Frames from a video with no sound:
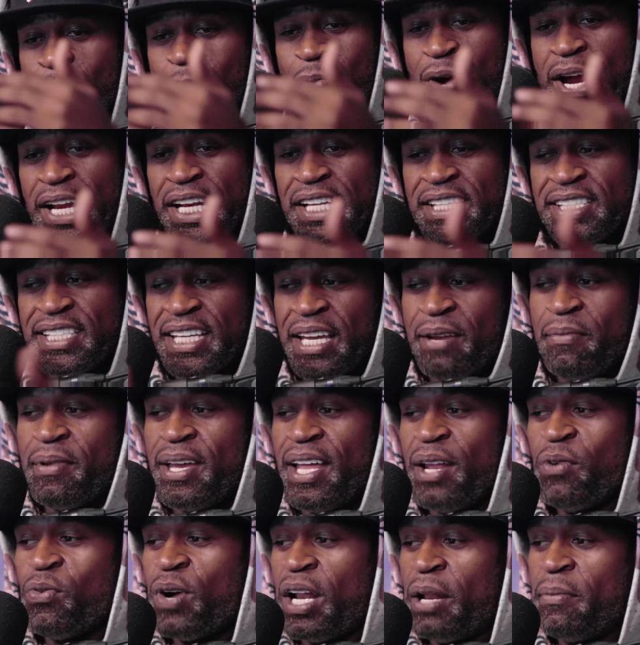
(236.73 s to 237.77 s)
to bring the team
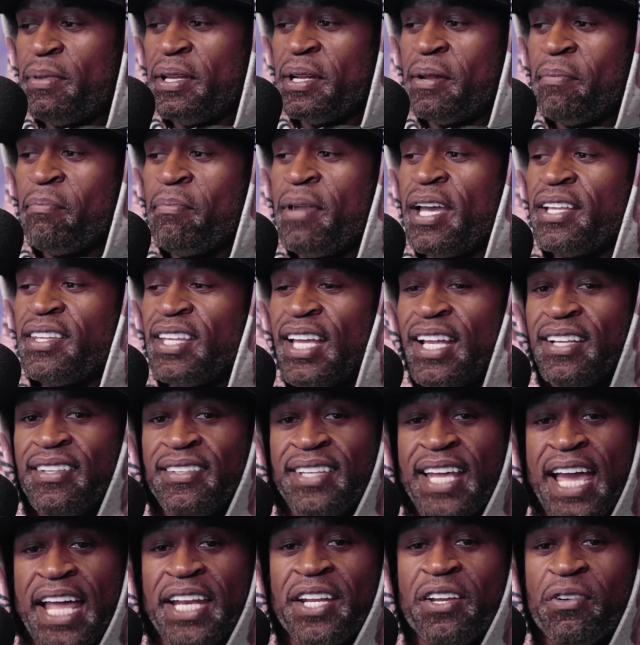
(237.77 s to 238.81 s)
in and wanted me to admit that
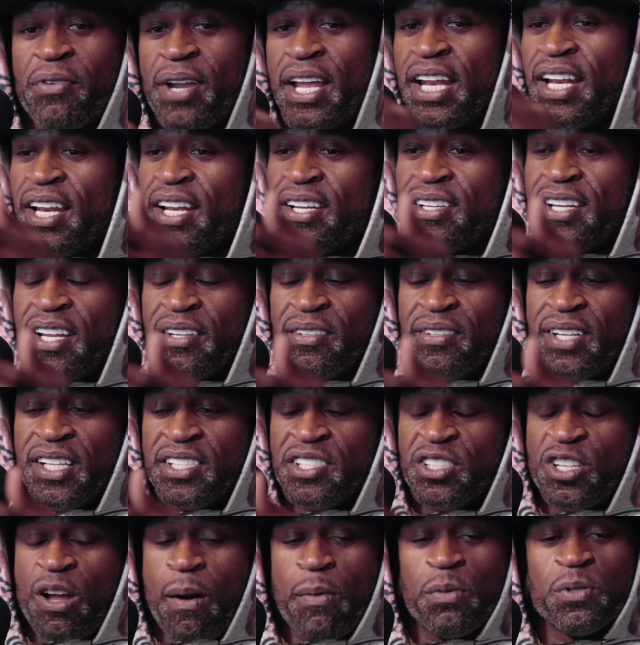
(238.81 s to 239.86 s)
Danny Green and
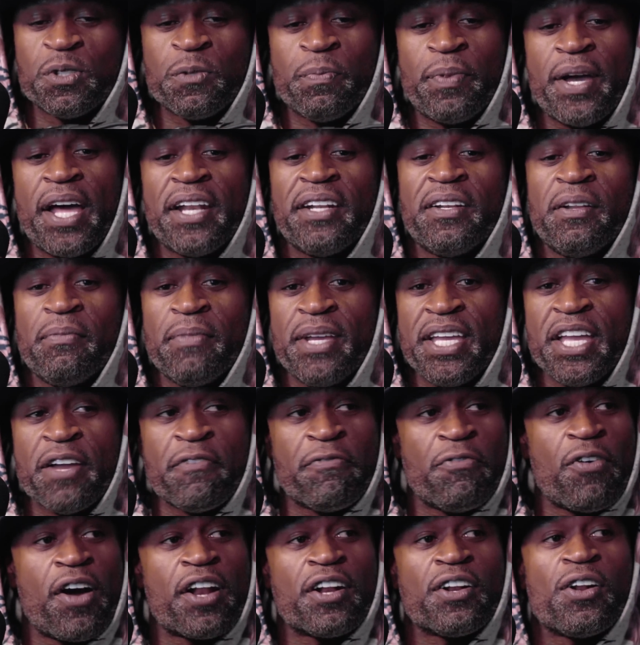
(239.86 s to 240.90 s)
Ginobili was better than me in
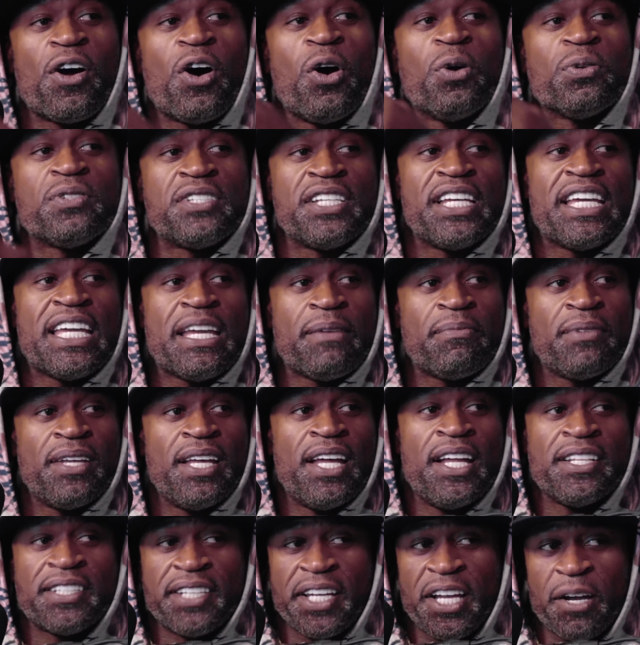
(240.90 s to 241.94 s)
front of the whole team
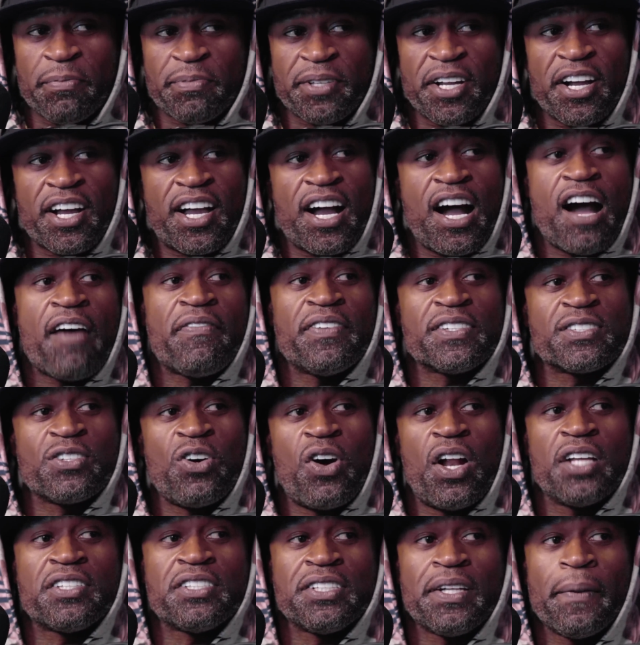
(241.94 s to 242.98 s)
to help their confidence
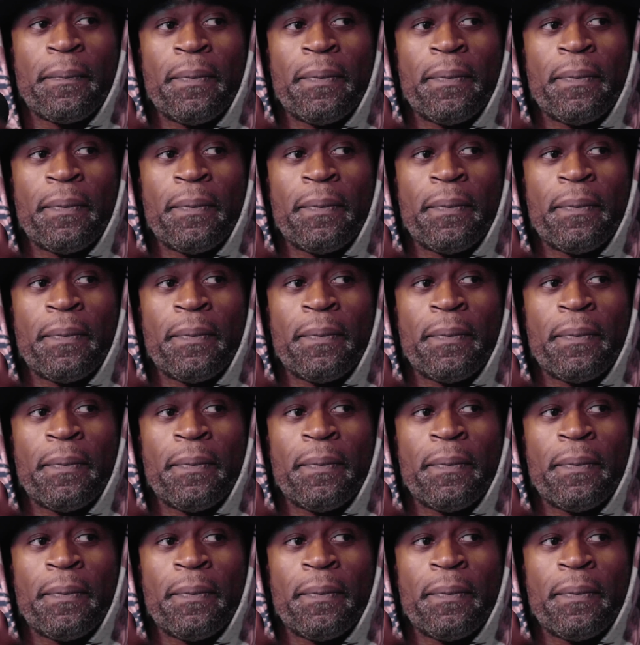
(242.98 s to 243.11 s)
going to the